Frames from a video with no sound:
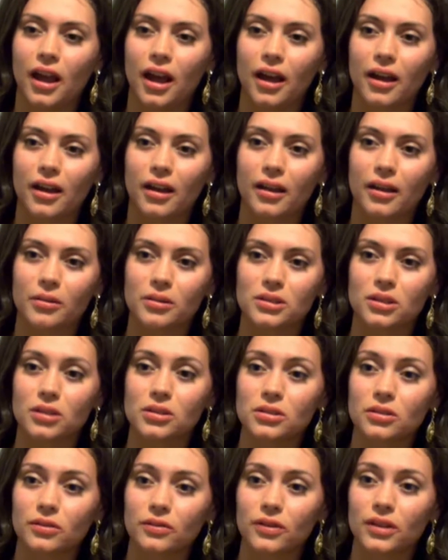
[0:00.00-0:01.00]
It was
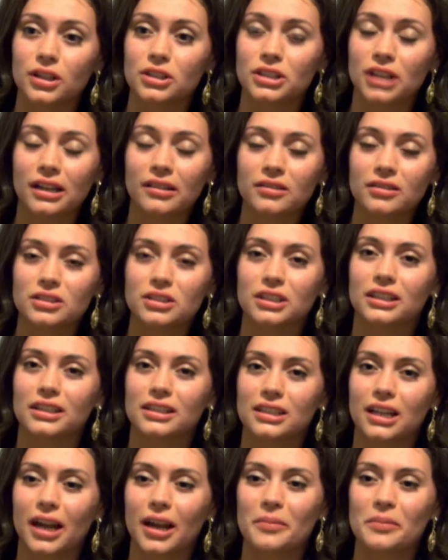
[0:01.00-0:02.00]
also very challenging
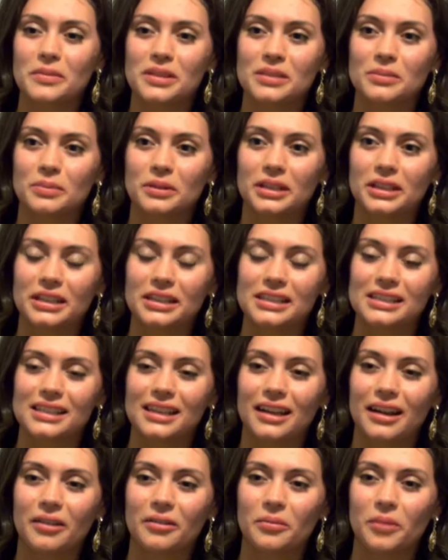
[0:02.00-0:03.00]
at times because
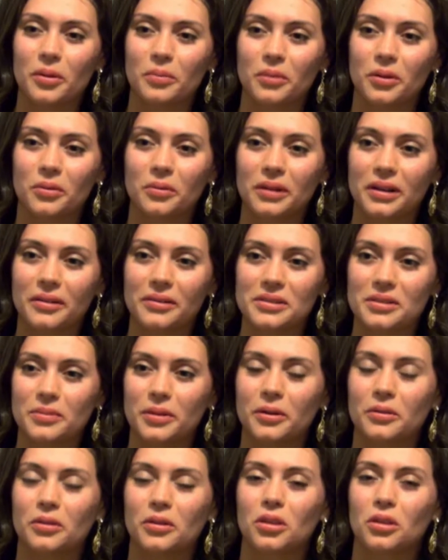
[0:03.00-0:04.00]
I remember when I was
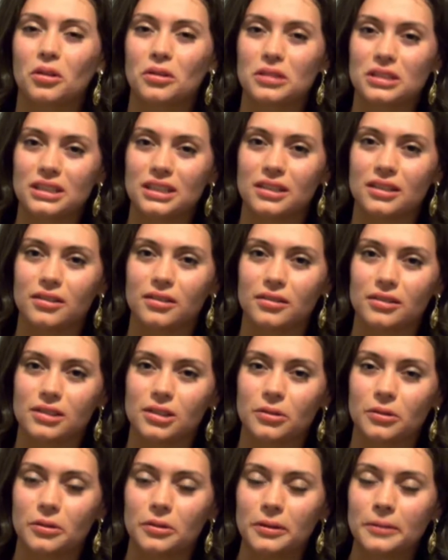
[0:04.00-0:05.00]
about 13
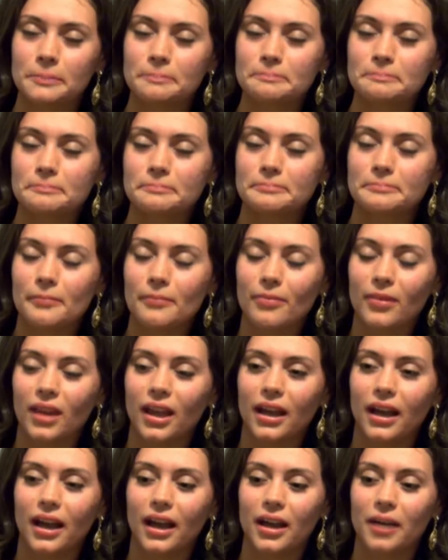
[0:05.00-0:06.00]
years old,
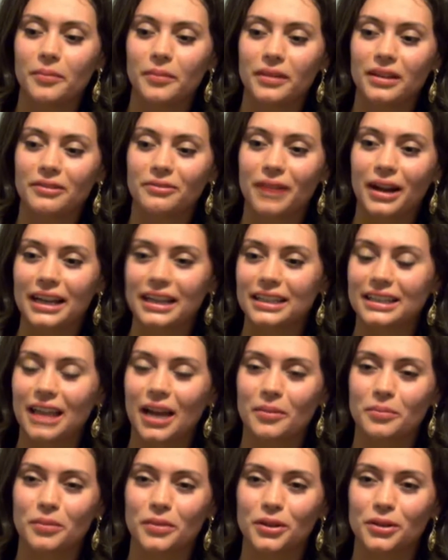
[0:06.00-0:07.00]
right in
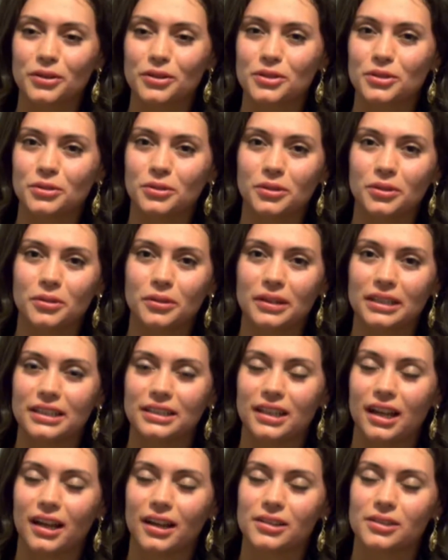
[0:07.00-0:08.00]
that middle school going
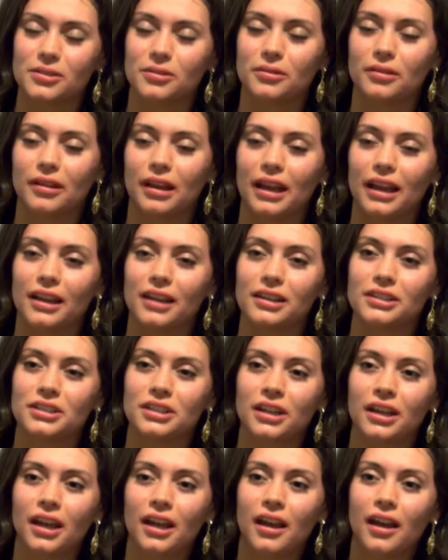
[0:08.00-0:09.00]
into high school
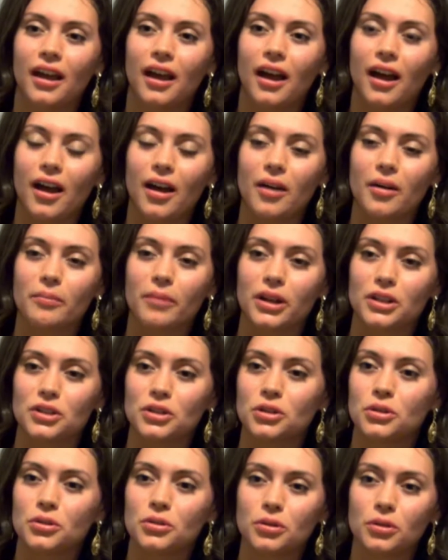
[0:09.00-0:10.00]
age, my
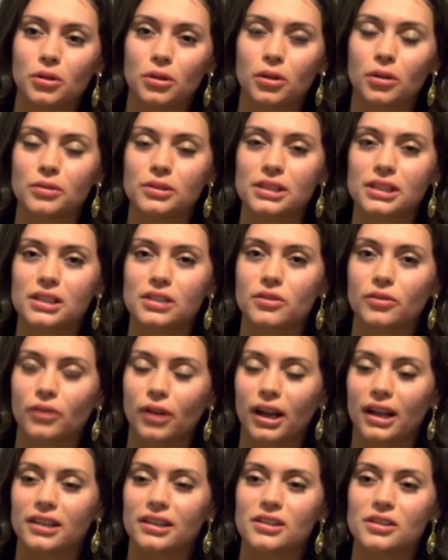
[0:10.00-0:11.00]
2 closest
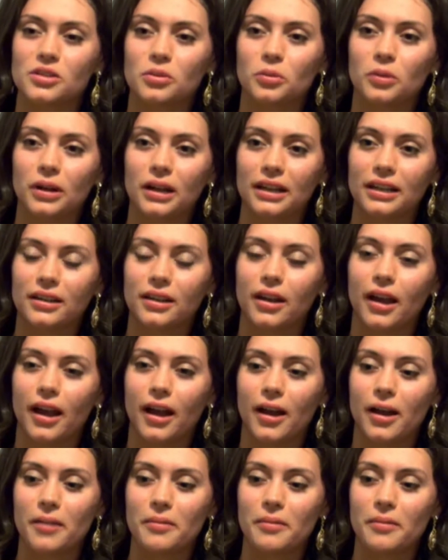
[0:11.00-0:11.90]
friends, one